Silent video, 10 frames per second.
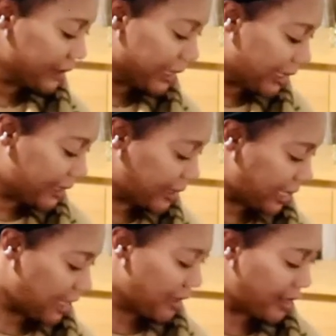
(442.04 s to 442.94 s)
It's
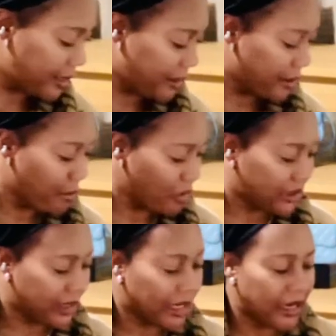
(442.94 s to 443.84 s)
in the
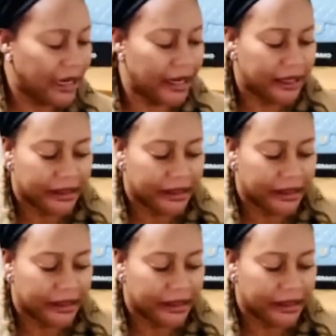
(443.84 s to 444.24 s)
multicolor